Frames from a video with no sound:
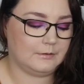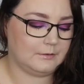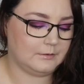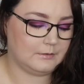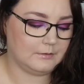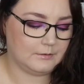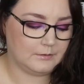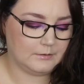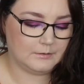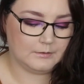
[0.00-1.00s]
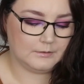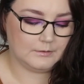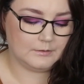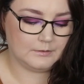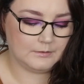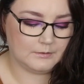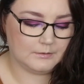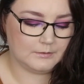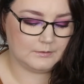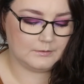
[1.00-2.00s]

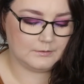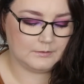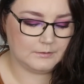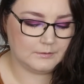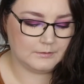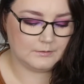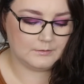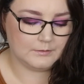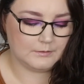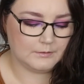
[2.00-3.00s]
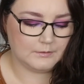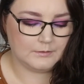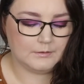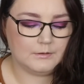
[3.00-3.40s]
(silence)